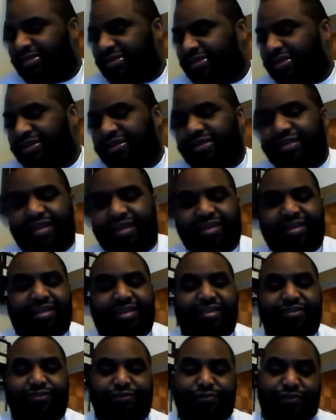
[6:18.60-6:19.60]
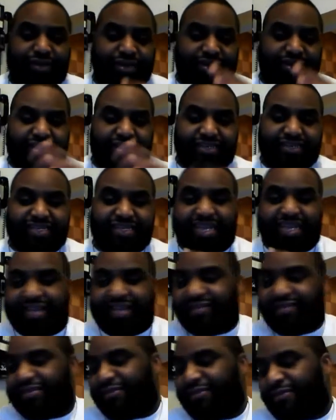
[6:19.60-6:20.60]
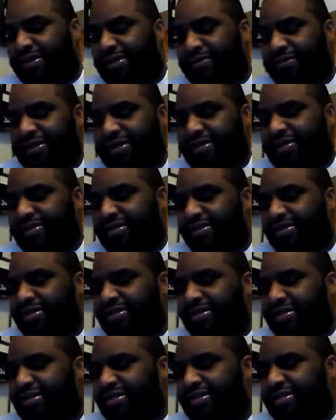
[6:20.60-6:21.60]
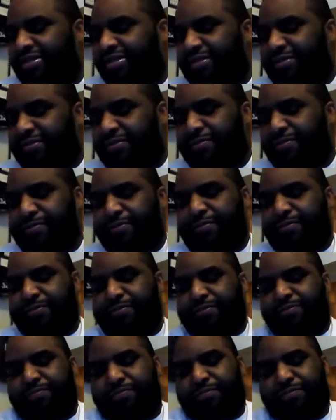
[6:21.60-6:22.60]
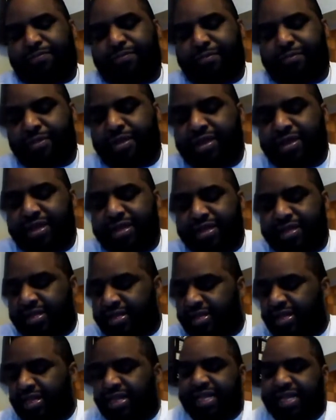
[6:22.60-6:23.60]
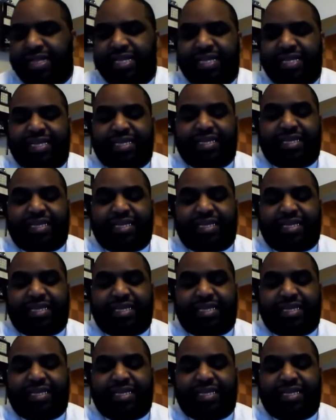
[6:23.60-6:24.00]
You're ducking. He's running. He's dancing around it. This is terrible, and you're completely